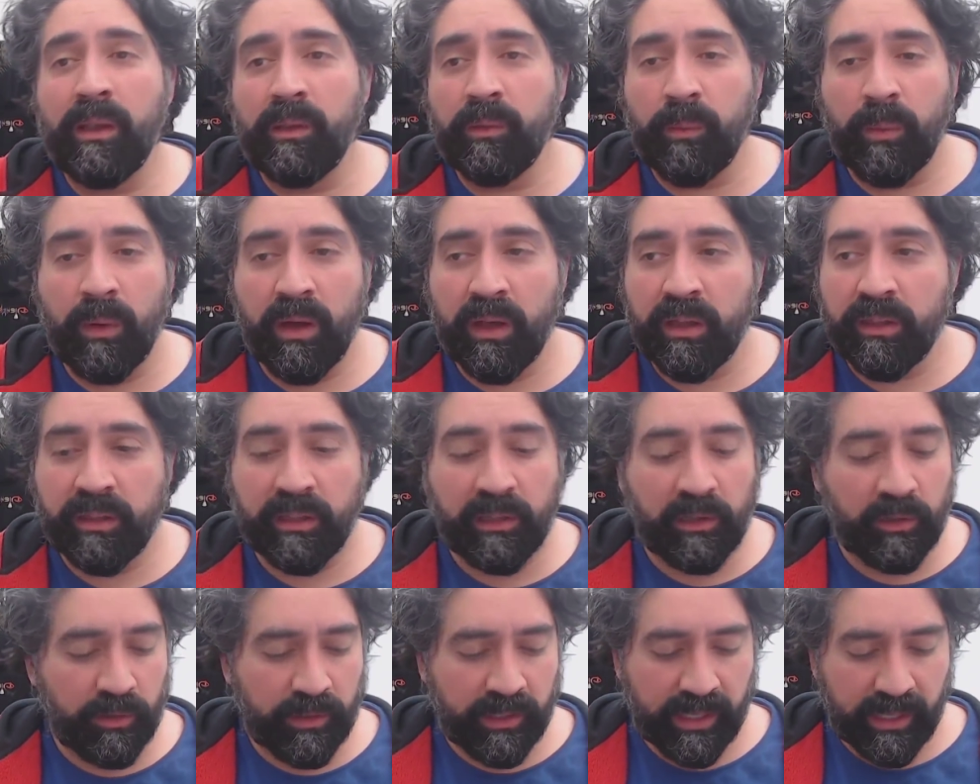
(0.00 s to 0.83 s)
worth
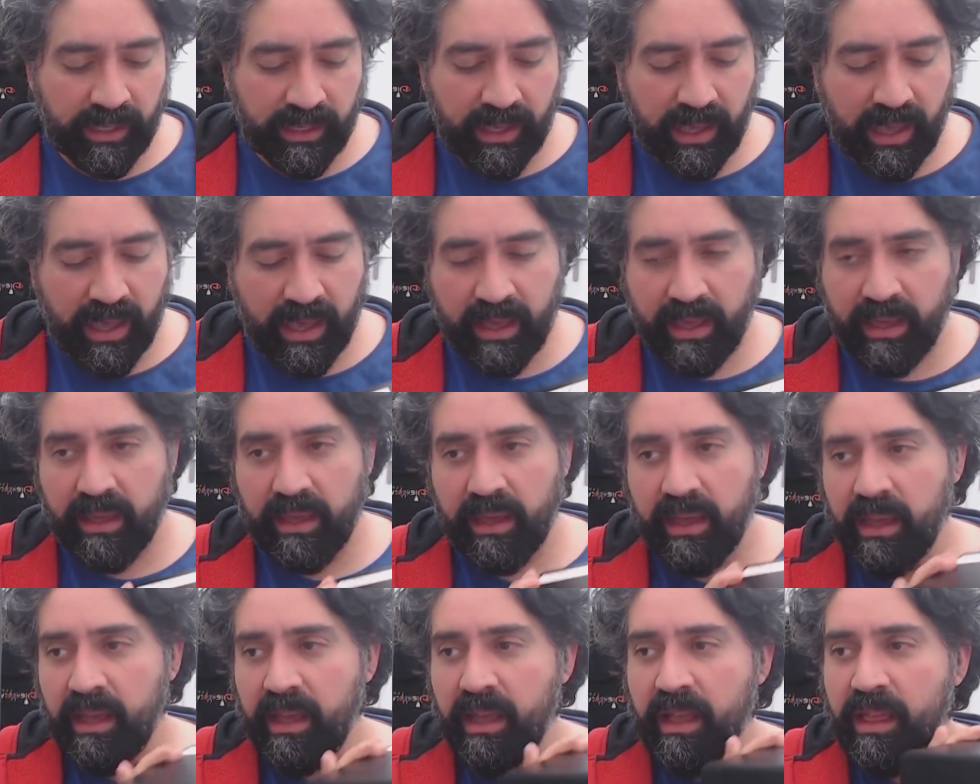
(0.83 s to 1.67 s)
looking at
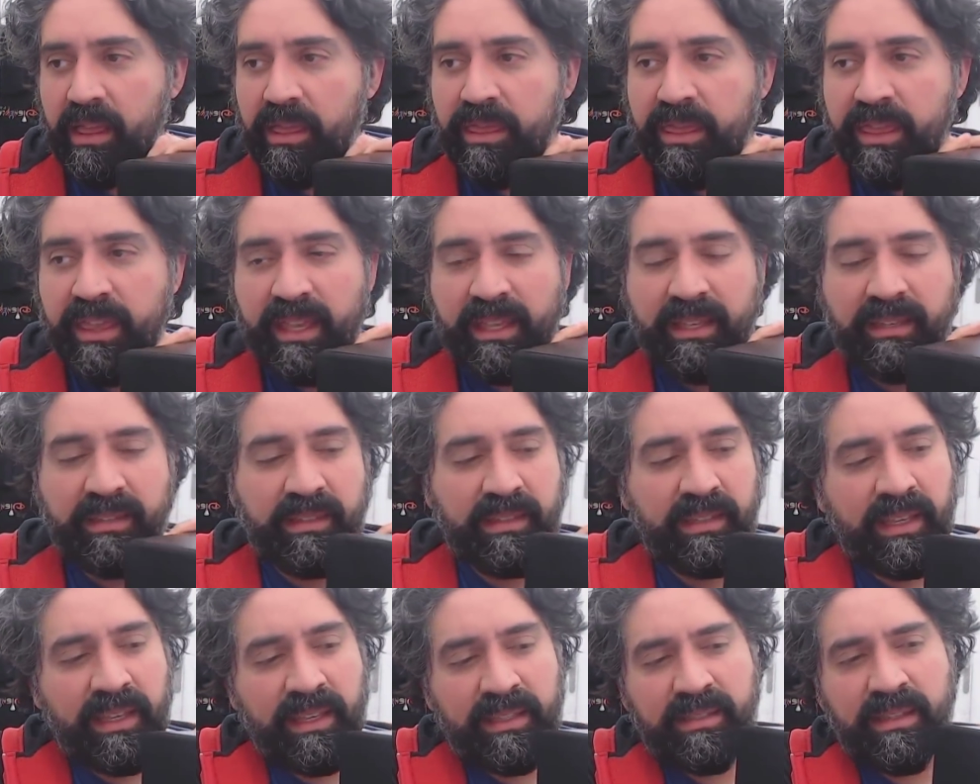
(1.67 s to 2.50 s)

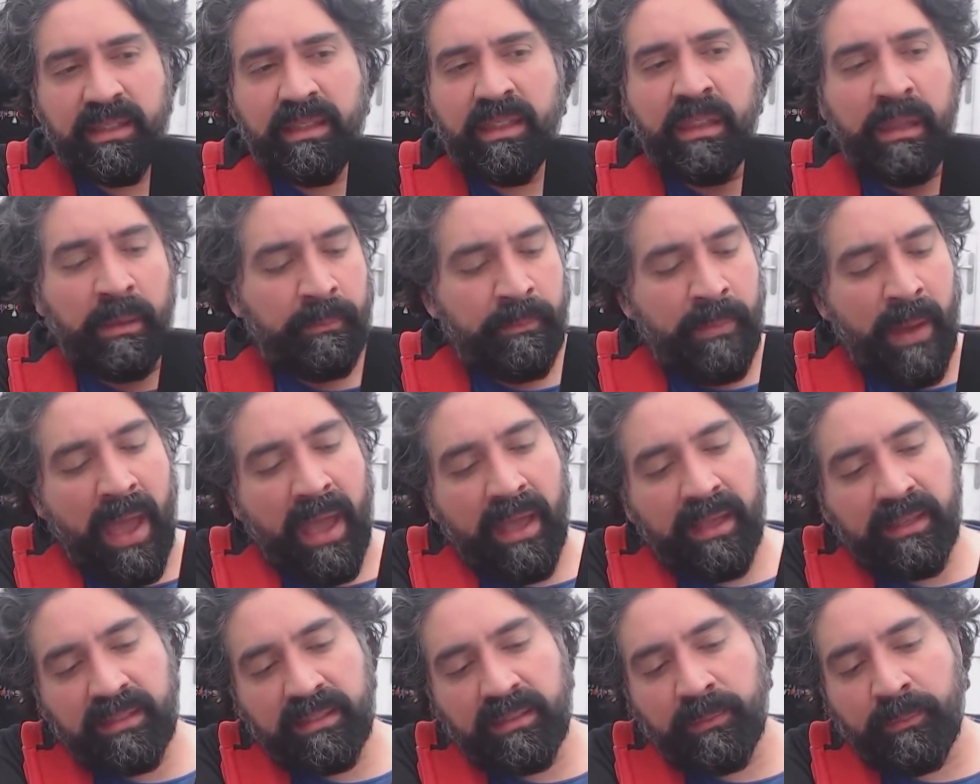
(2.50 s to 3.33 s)
This isn't the
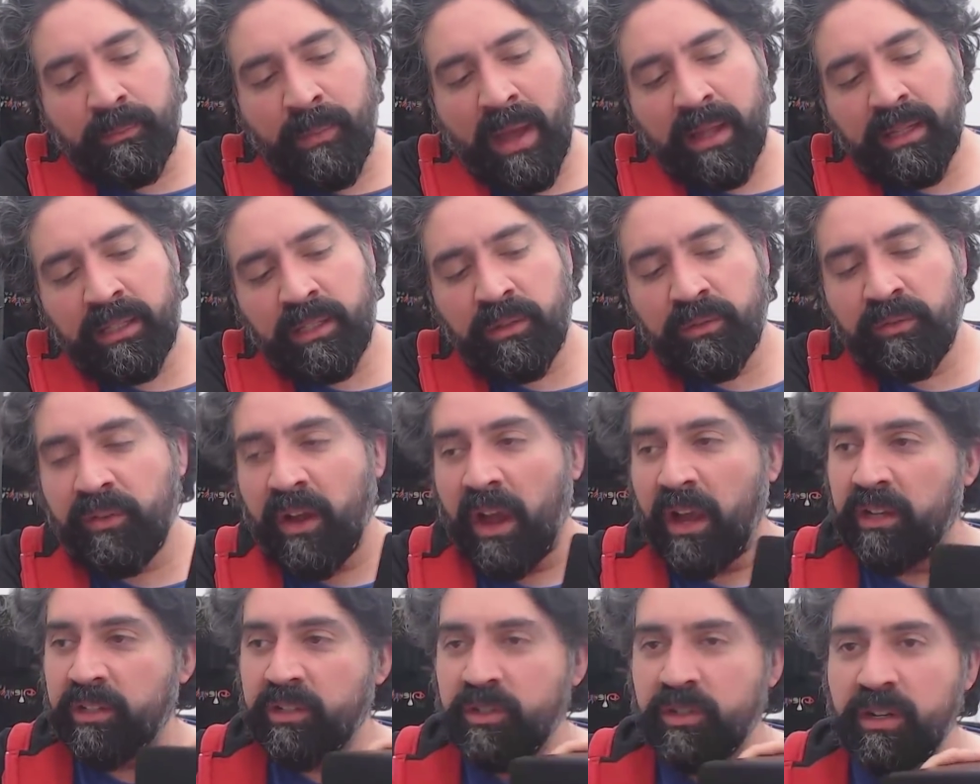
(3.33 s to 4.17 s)
best
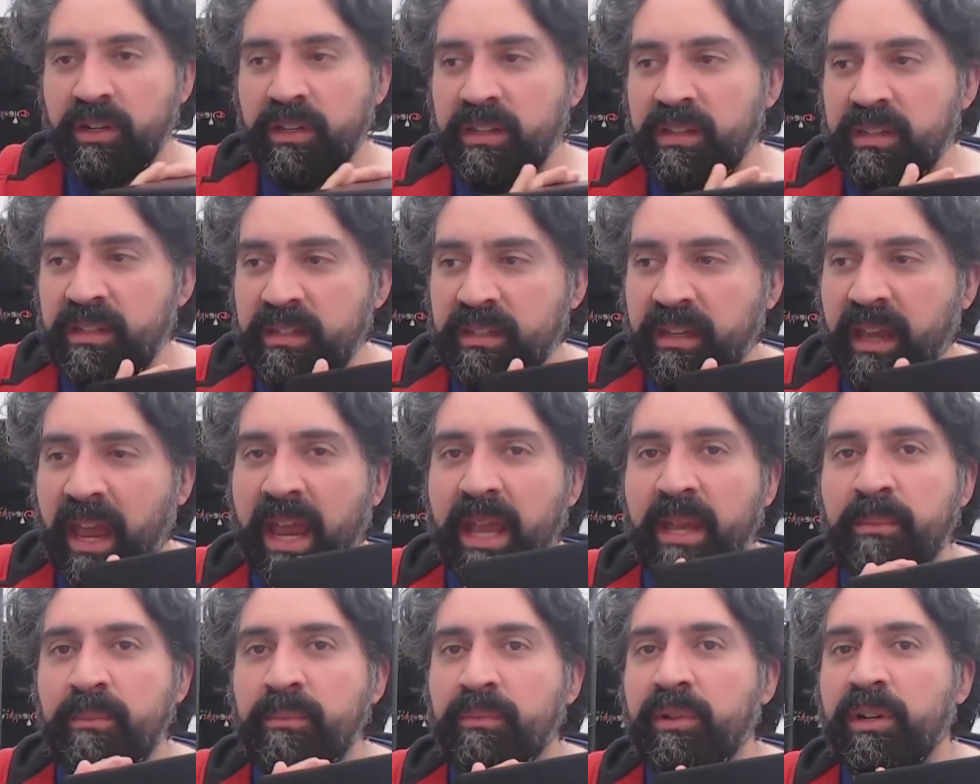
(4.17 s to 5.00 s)
manufacturer. This is
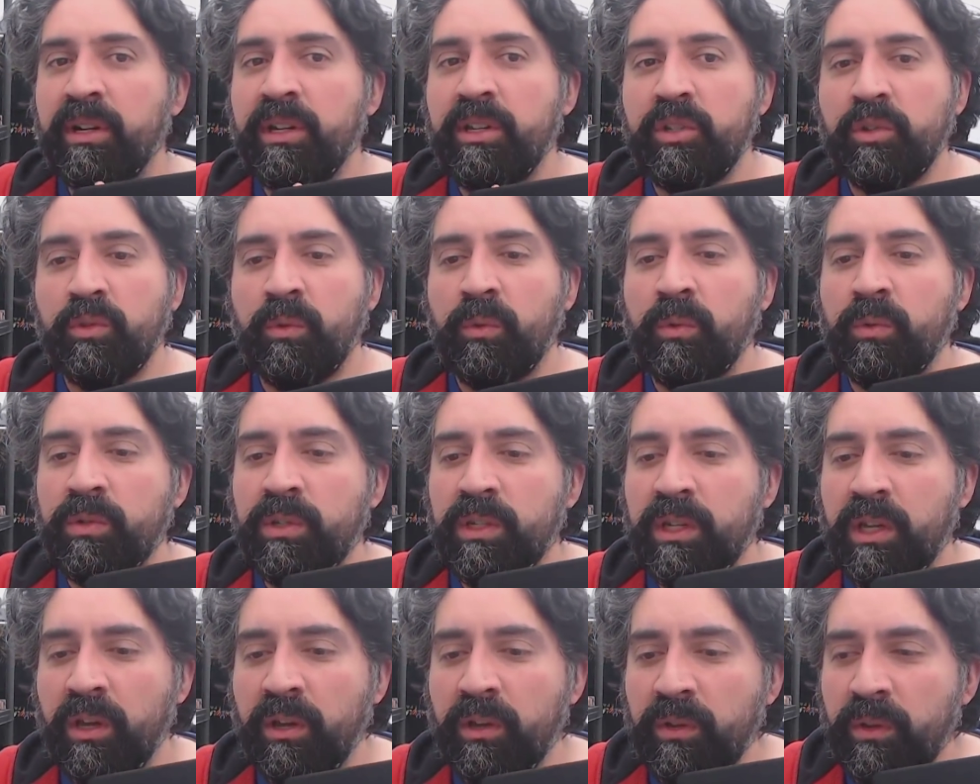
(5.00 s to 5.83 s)
Cambridge
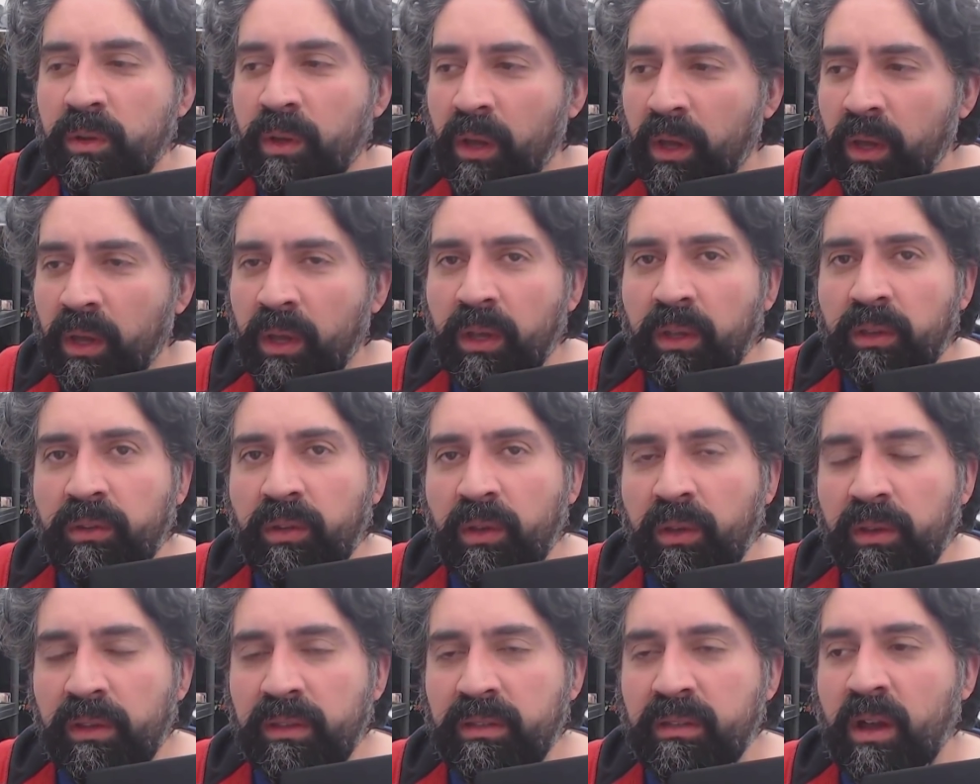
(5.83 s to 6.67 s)
Audio,
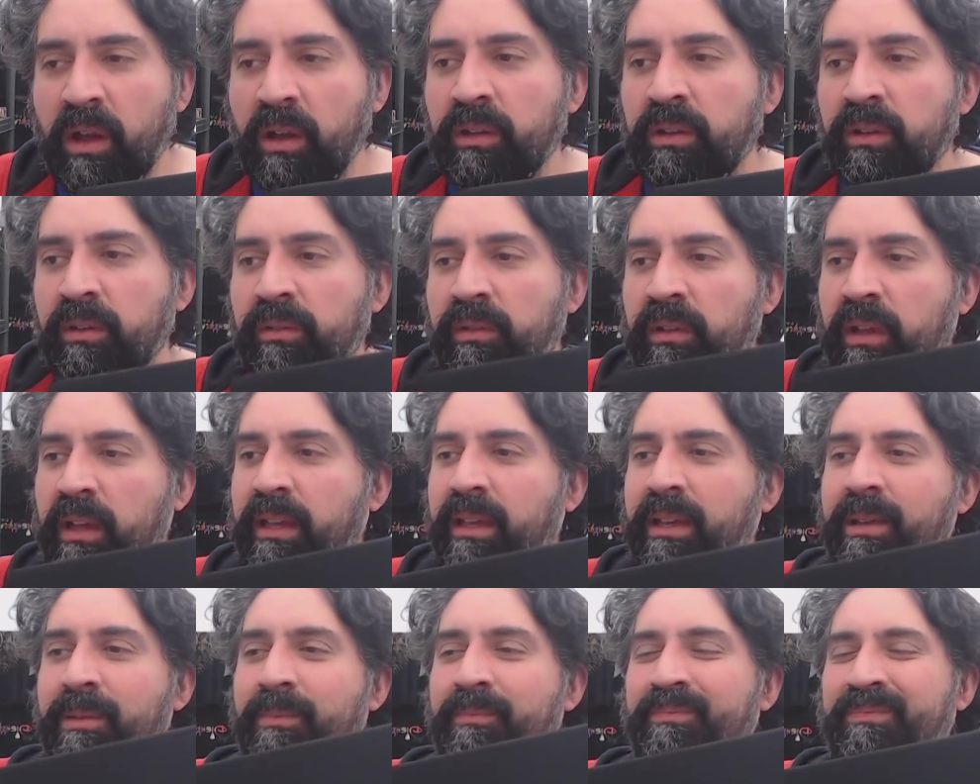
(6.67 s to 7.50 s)
so it's kind of
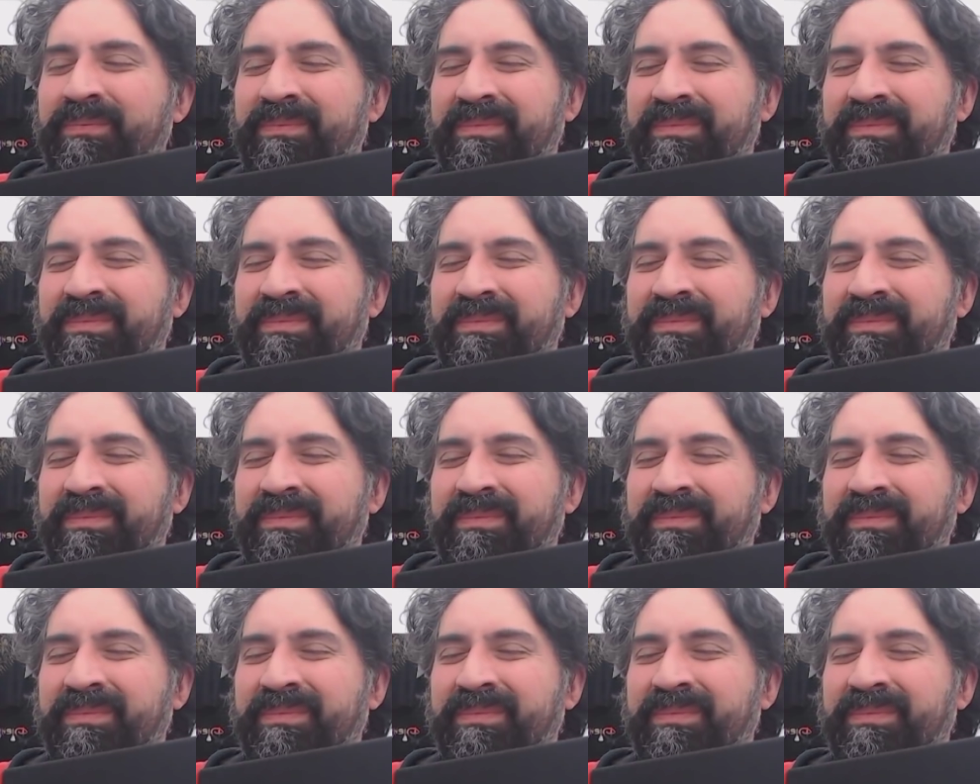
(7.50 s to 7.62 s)
like,